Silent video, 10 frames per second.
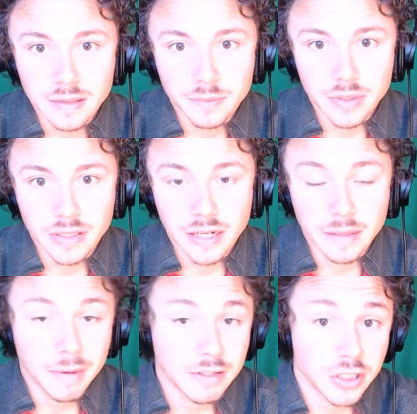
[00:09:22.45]
But, and I'm
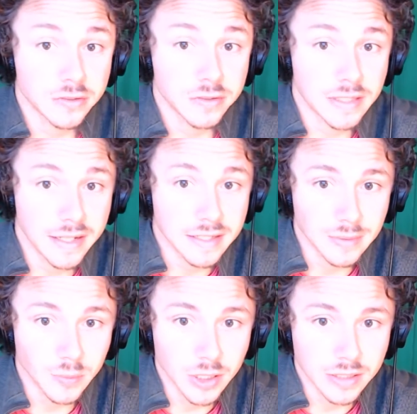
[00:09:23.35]
not just relaxing, I'm
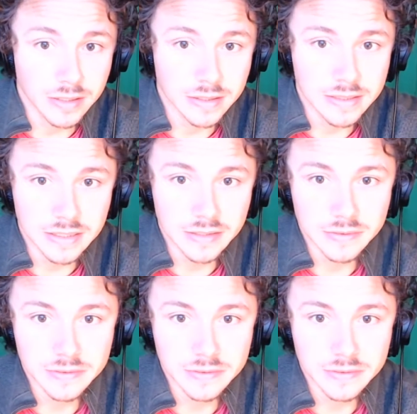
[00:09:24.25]
working on stuff.